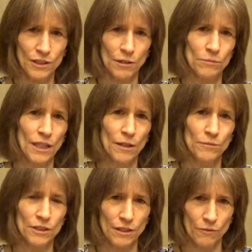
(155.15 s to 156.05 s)

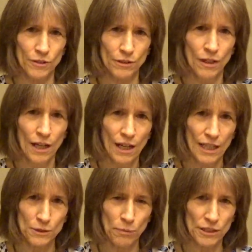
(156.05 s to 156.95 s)
Sometimes they'll give you
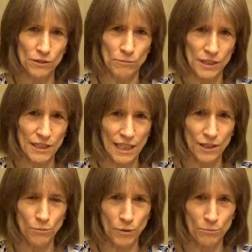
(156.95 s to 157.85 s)
a special
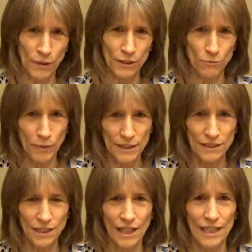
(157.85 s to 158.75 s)
machine to put by your
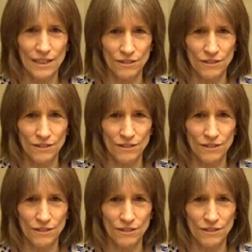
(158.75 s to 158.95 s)
bedside,